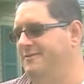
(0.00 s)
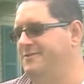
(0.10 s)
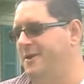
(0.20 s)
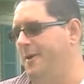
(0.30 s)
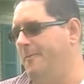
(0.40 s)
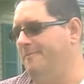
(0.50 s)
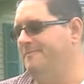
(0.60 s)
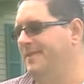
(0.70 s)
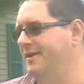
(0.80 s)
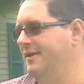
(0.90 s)
So
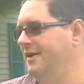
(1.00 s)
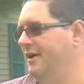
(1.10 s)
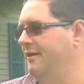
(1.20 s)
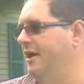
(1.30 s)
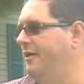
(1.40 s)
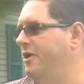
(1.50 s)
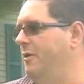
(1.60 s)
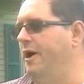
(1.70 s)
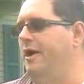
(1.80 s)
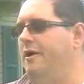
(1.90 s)
luckily
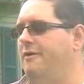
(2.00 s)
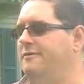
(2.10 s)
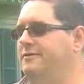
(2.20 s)
no one got hurt.